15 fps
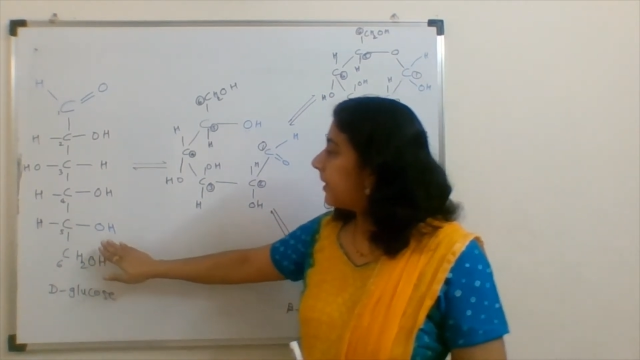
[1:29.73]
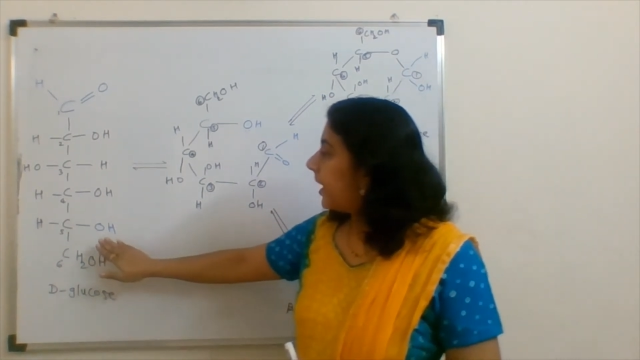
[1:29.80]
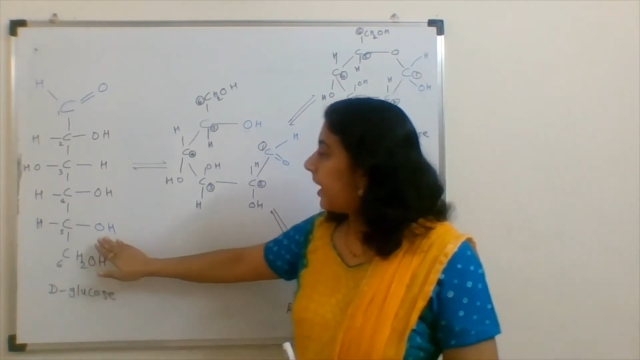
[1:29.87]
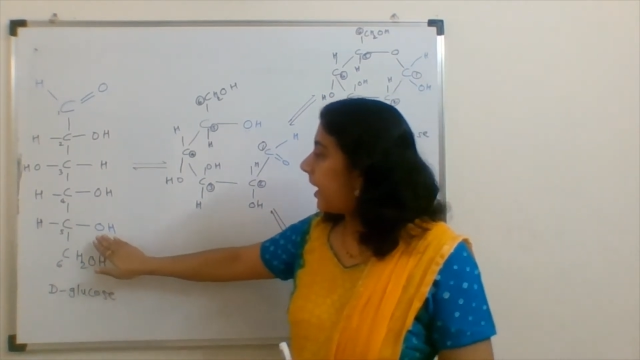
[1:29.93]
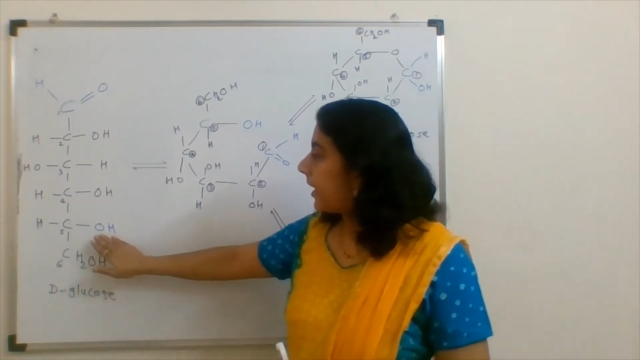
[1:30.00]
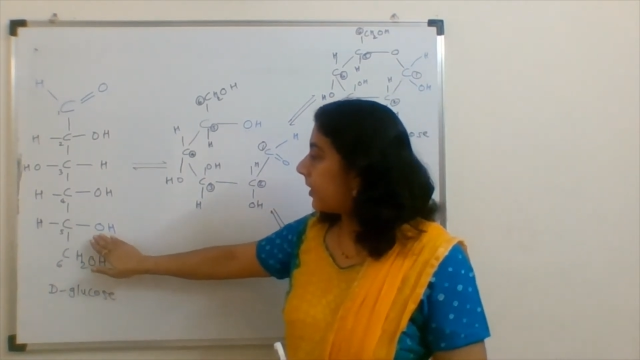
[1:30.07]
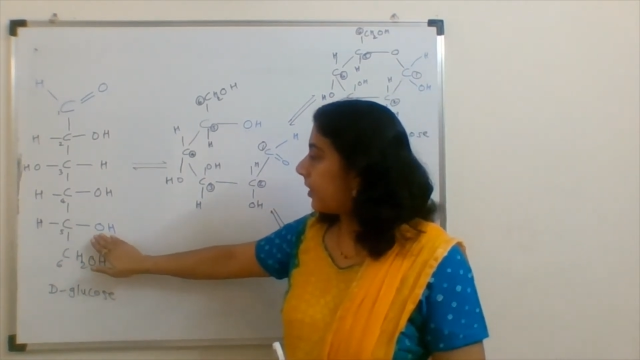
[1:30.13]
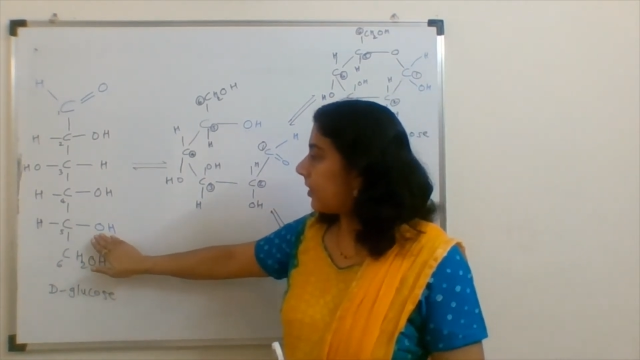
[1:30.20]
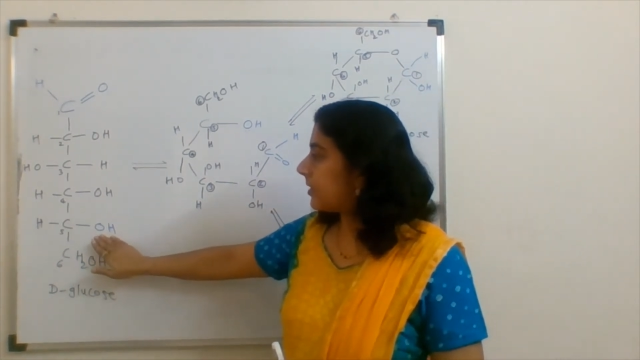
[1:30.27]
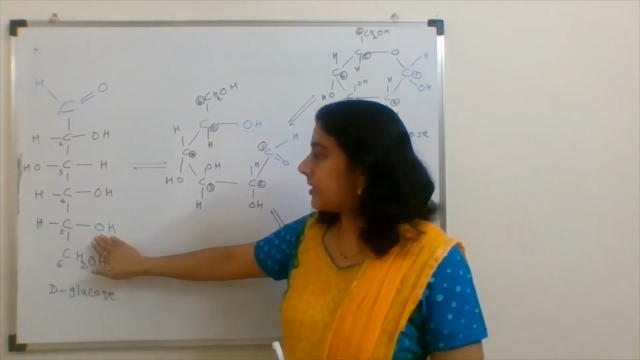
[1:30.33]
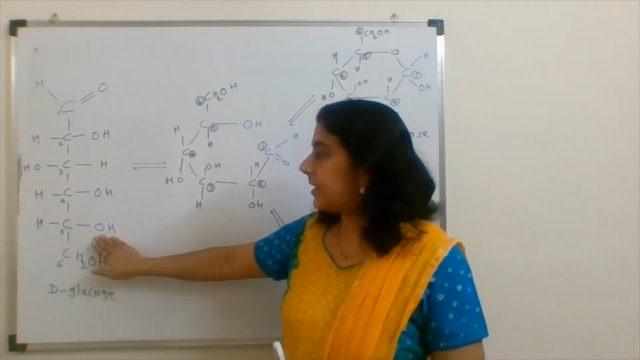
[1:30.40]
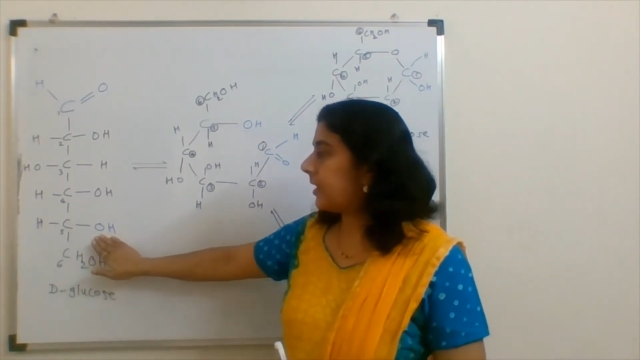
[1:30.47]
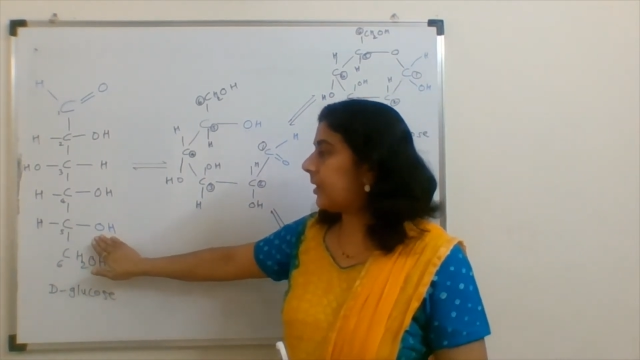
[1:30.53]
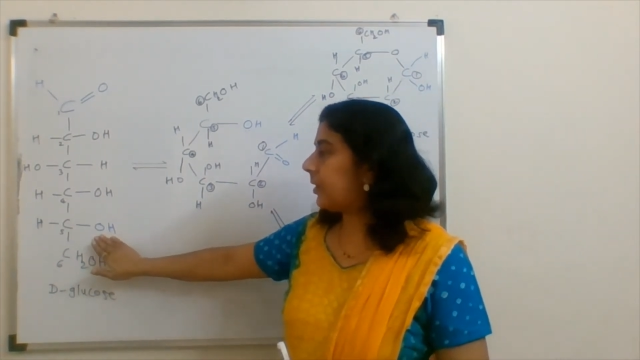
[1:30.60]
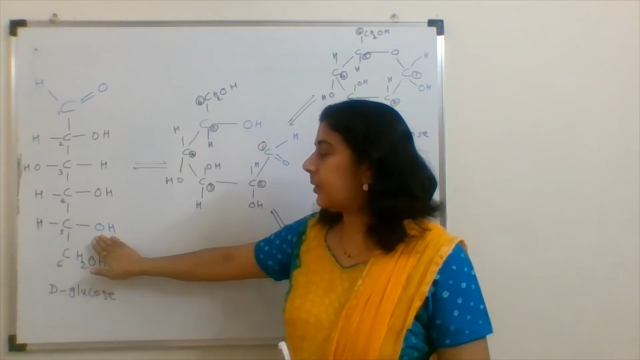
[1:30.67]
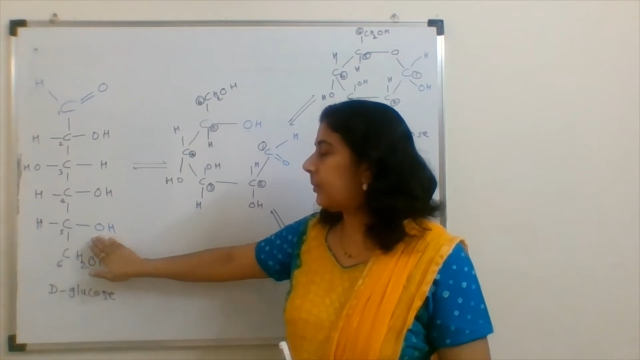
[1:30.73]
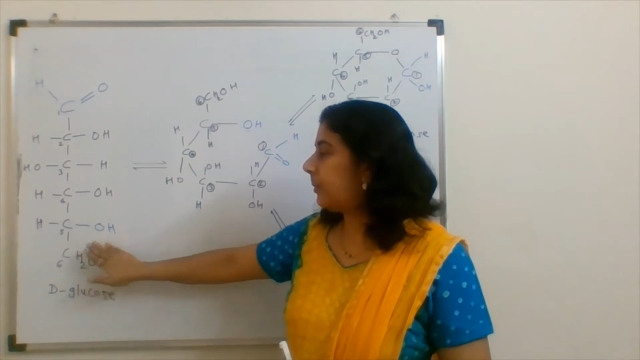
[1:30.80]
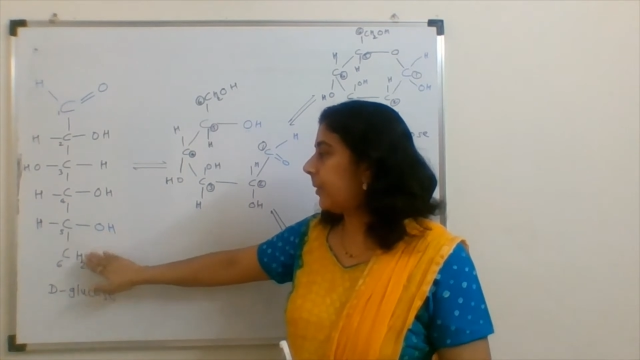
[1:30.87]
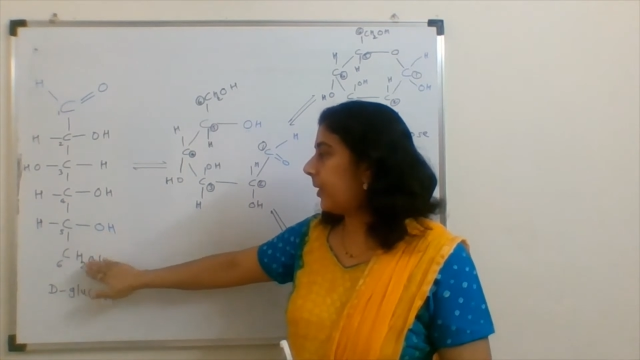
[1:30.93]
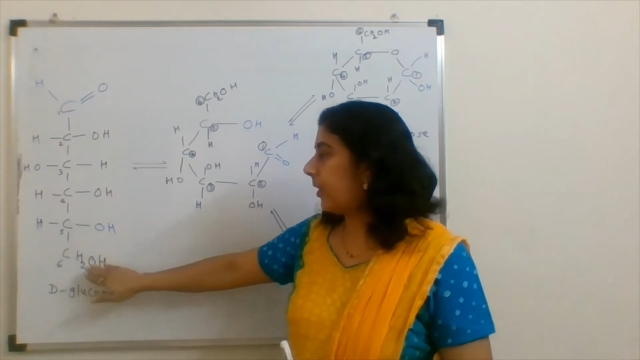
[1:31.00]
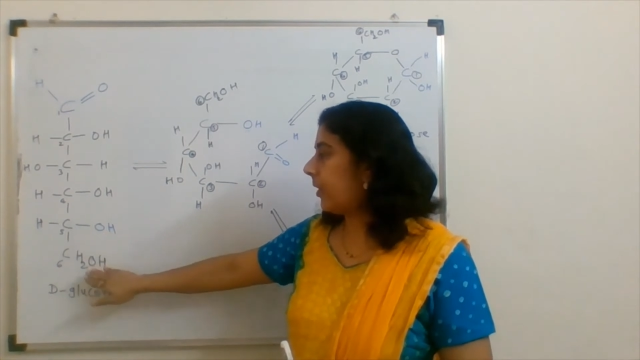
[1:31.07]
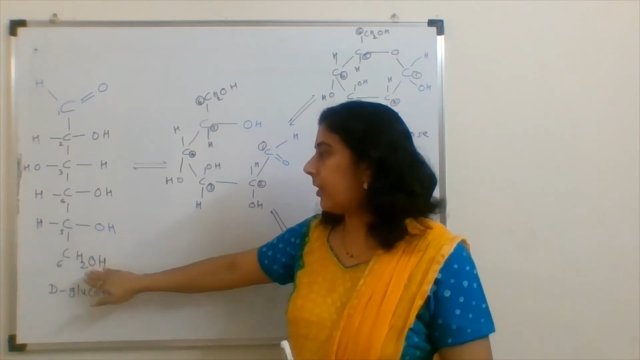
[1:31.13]
hydroxyl
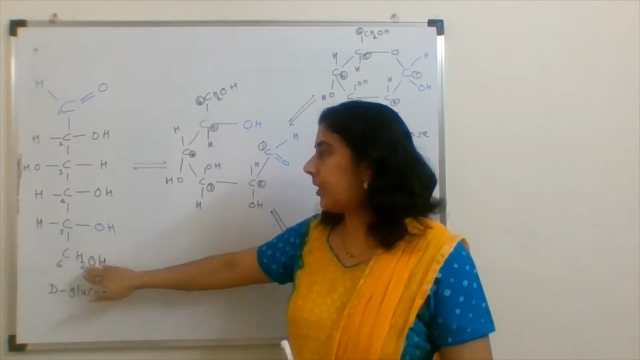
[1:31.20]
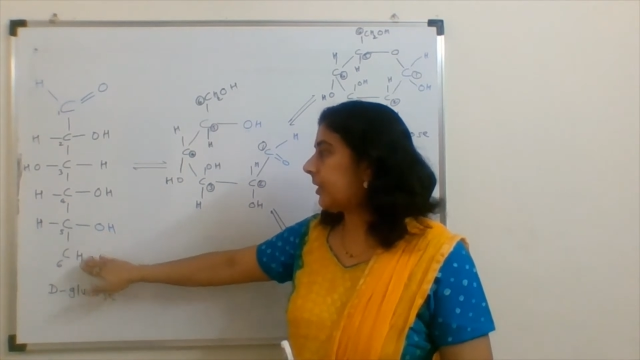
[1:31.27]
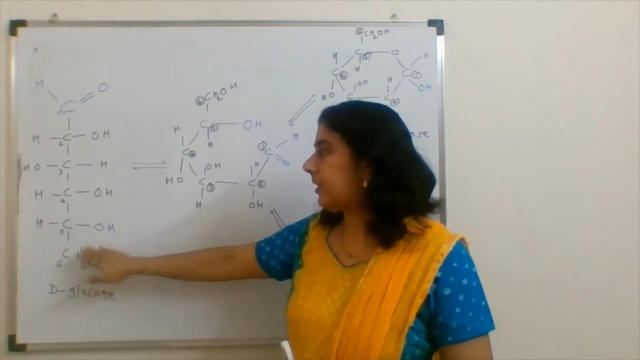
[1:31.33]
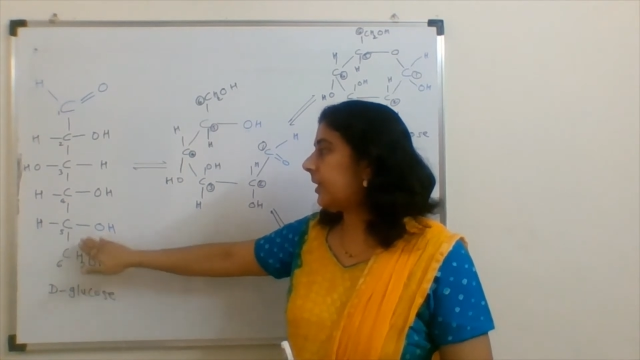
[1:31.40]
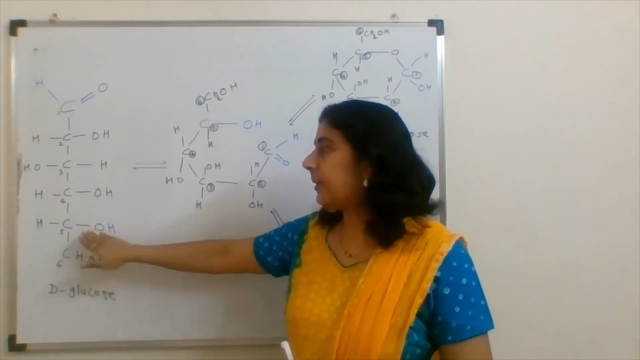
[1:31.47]
group on